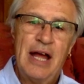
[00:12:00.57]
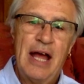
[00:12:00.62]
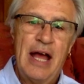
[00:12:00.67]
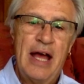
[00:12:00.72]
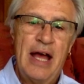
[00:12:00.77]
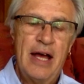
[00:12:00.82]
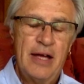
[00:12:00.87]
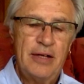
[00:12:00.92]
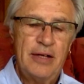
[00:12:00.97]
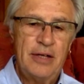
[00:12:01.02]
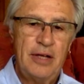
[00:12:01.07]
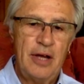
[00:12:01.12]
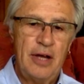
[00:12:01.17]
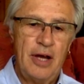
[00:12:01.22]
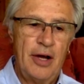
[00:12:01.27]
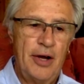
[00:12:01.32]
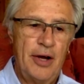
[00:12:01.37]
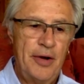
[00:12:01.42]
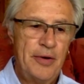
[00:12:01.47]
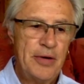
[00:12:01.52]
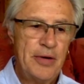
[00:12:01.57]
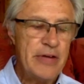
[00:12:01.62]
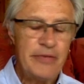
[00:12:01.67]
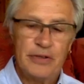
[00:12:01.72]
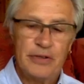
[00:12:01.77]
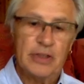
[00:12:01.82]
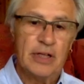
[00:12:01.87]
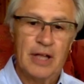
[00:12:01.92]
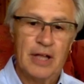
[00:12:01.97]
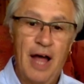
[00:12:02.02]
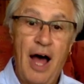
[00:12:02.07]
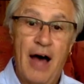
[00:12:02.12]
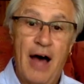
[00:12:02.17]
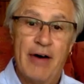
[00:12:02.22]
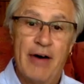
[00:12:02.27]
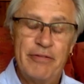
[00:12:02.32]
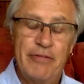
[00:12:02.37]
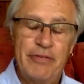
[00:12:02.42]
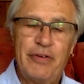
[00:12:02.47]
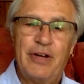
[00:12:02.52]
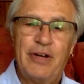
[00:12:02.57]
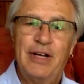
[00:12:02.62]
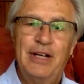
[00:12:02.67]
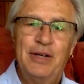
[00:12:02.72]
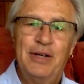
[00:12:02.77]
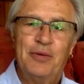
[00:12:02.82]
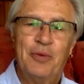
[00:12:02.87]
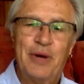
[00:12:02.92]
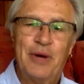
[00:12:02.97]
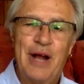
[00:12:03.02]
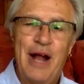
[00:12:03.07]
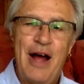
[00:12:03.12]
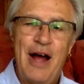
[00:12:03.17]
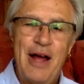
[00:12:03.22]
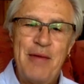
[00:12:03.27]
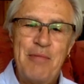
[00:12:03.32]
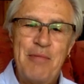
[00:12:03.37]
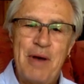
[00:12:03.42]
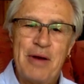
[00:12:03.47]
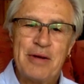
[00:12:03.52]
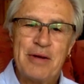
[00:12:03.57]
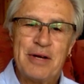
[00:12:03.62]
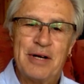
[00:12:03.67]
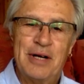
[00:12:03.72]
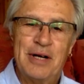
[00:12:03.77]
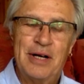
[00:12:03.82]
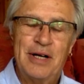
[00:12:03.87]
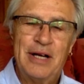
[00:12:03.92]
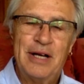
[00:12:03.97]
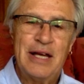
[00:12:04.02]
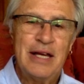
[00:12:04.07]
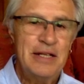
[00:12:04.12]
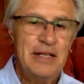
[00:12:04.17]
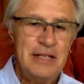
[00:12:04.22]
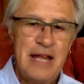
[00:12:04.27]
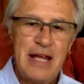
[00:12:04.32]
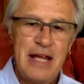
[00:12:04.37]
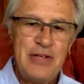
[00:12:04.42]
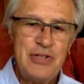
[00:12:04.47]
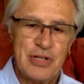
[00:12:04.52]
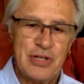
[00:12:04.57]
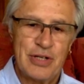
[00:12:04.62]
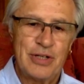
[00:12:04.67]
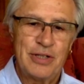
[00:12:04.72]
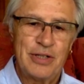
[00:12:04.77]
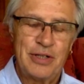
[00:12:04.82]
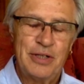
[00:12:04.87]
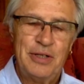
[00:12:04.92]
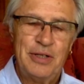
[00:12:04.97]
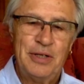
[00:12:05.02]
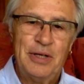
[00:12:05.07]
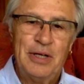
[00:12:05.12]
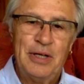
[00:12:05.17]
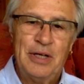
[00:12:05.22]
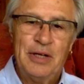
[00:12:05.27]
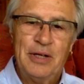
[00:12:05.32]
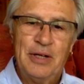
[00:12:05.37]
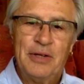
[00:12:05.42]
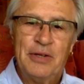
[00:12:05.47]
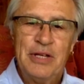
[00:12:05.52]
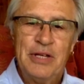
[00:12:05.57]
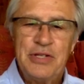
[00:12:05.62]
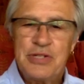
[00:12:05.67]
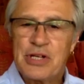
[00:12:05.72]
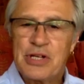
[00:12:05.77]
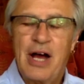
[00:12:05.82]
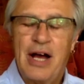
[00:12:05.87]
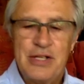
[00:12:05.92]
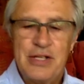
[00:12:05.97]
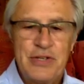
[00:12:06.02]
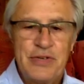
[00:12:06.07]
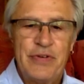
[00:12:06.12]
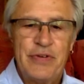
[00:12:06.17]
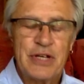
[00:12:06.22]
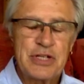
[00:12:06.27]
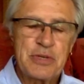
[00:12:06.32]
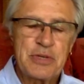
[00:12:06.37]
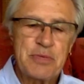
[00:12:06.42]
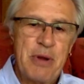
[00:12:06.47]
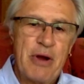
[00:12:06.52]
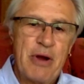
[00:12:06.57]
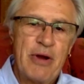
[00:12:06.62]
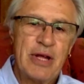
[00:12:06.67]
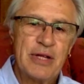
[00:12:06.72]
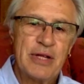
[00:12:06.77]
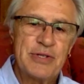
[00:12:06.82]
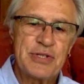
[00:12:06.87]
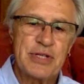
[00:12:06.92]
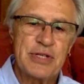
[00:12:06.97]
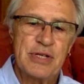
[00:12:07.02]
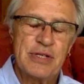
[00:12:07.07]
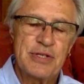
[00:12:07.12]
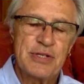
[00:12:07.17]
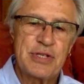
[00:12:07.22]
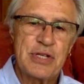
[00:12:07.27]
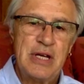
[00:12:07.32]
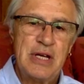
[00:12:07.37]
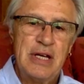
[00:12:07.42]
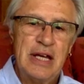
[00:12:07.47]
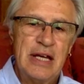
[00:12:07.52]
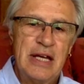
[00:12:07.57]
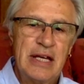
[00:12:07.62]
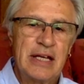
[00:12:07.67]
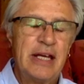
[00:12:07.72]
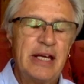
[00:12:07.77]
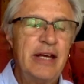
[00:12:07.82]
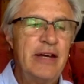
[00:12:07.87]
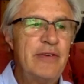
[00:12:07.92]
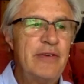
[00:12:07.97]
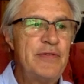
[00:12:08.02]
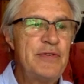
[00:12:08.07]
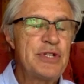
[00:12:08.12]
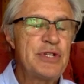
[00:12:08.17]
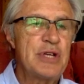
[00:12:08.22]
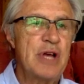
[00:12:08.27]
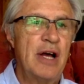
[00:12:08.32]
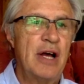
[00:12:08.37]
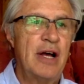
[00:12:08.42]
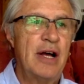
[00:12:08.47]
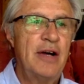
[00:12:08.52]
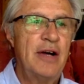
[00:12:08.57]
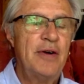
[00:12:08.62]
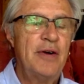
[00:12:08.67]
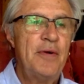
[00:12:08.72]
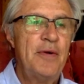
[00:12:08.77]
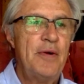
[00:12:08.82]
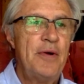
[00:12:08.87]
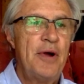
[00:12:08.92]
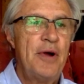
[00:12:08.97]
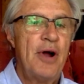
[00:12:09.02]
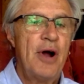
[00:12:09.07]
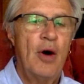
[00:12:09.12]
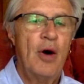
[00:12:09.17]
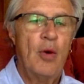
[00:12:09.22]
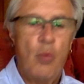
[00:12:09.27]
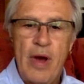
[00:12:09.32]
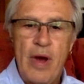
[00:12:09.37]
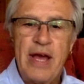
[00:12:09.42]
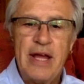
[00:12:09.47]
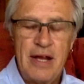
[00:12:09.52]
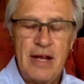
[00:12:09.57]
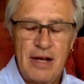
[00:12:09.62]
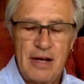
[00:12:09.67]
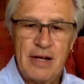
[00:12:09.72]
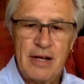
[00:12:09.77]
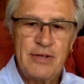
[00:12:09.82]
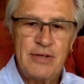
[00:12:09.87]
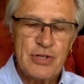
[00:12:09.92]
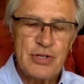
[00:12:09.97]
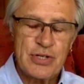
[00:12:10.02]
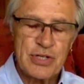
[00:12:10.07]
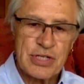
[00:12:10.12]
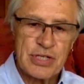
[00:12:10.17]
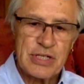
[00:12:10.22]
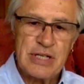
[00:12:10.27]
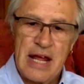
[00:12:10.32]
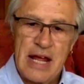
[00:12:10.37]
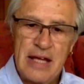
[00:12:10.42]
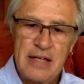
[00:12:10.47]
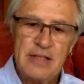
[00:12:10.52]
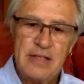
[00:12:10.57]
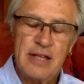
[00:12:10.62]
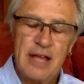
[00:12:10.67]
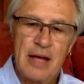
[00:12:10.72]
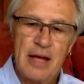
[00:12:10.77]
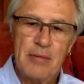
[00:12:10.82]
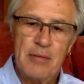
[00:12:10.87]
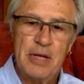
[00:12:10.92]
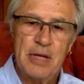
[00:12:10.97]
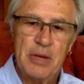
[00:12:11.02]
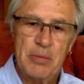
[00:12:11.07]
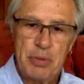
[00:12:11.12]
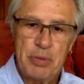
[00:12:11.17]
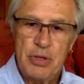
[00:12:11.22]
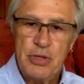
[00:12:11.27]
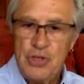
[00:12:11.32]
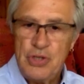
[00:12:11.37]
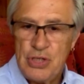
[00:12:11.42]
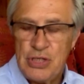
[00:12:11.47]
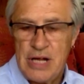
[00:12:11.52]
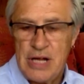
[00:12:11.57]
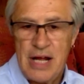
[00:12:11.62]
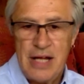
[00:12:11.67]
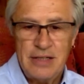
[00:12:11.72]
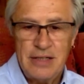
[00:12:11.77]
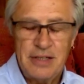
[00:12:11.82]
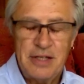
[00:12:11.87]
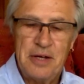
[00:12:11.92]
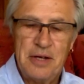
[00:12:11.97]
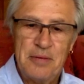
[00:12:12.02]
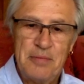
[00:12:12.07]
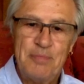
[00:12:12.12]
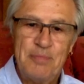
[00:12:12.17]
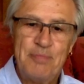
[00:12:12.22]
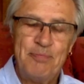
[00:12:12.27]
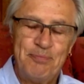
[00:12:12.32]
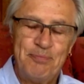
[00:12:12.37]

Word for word: and uh, even love when I'm uh, in nature? These kinds of experiences, it gives uh, a way to understand them and appreciate them.